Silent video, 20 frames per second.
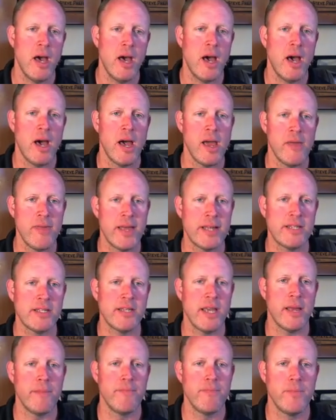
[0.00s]
And that
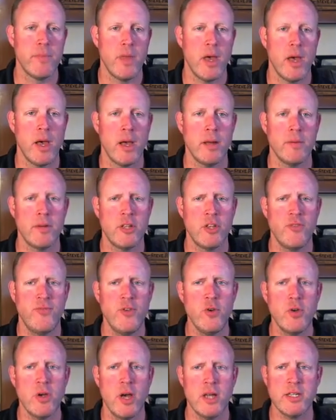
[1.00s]
said, a
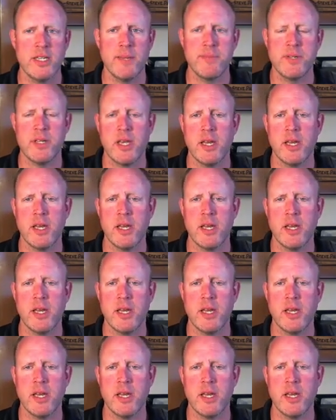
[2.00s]
few concepts